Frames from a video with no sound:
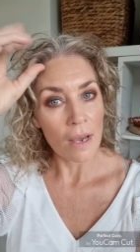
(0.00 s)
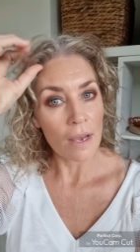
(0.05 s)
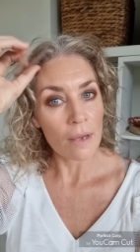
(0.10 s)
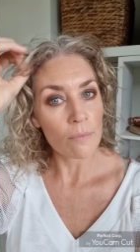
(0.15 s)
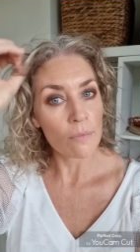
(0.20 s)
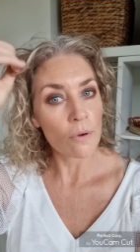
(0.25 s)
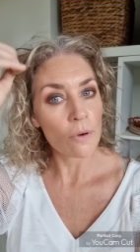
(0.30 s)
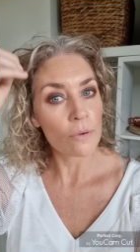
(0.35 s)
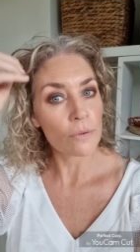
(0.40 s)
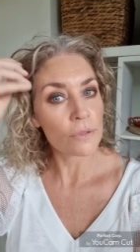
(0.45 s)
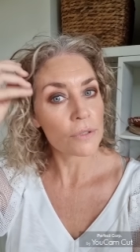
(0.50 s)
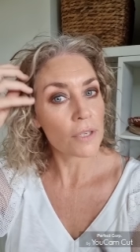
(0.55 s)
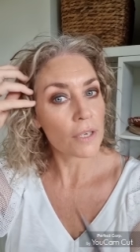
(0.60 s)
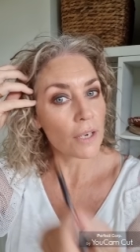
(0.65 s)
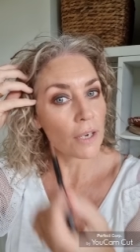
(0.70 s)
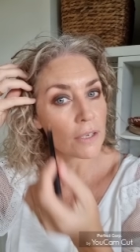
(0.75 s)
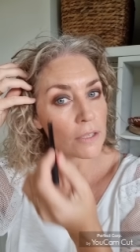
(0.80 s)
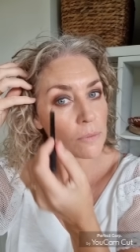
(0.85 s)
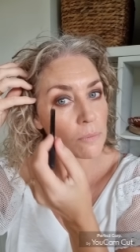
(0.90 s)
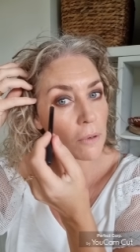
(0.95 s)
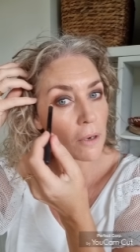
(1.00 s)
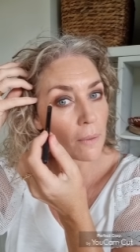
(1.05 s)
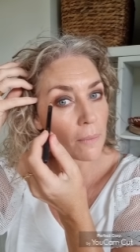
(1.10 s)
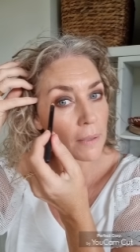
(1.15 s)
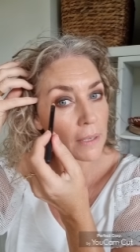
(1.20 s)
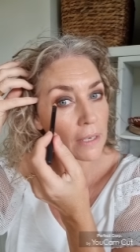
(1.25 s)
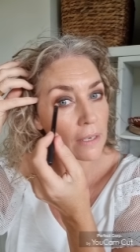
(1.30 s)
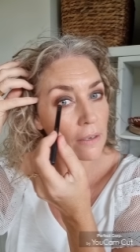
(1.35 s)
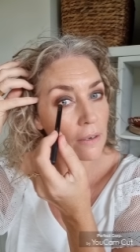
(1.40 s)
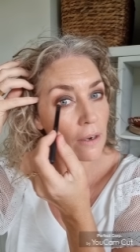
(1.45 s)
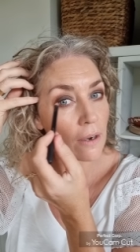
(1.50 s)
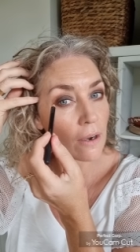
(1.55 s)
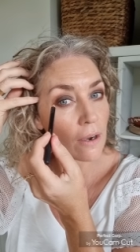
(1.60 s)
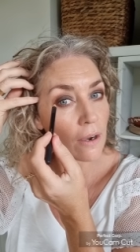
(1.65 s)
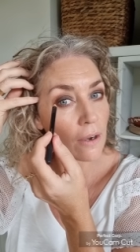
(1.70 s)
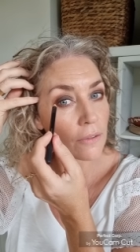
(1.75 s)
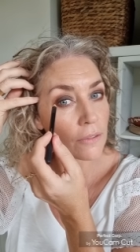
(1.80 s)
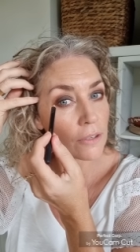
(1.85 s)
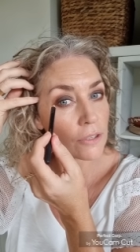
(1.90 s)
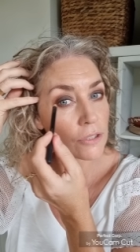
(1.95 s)
I'm also going to pop it
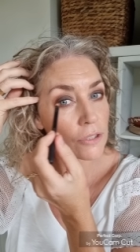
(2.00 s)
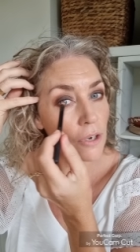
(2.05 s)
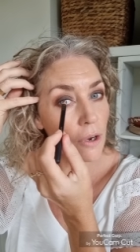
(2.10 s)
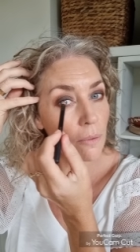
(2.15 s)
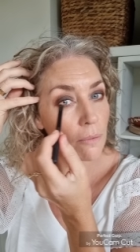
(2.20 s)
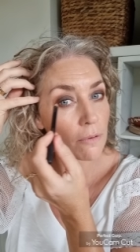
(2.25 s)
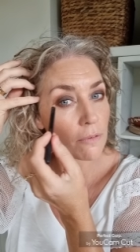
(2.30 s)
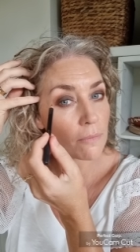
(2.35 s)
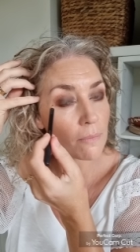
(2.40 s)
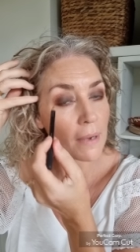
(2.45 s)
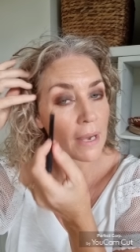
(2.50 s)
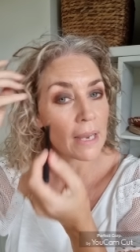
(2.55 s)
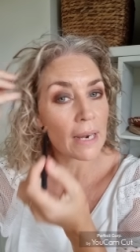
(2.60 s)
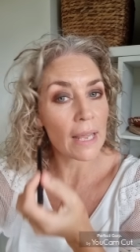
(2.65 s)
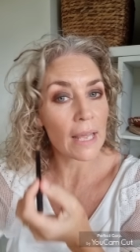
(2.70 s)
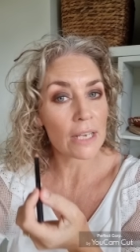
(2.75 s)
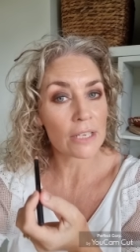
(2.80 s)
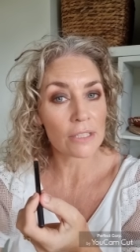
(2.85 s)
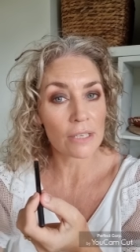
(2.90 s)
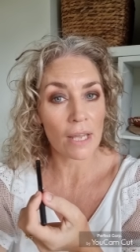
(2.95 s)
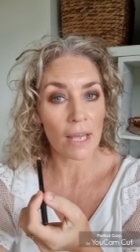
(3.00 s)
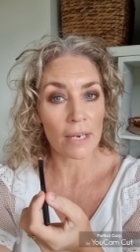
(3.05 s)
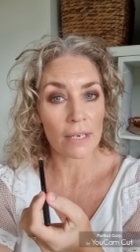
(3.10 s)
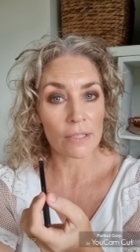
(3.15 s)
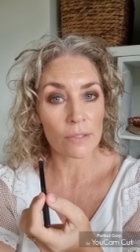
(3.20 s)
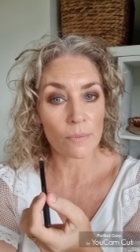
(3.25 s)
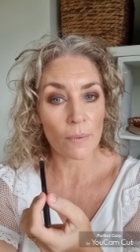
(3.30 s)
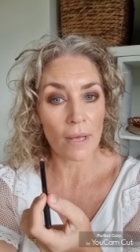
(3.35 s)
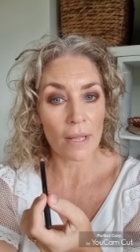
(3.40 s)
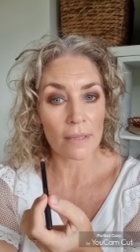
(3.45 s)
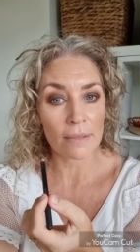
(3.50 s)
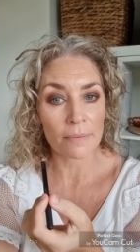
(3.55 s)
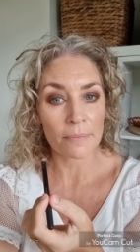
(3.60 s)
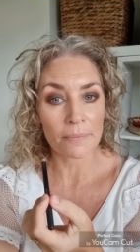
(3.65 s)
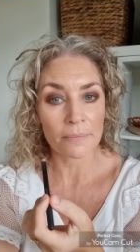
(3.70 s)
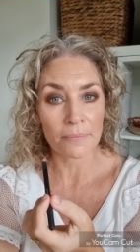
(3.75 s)
on the top of my lash line as well.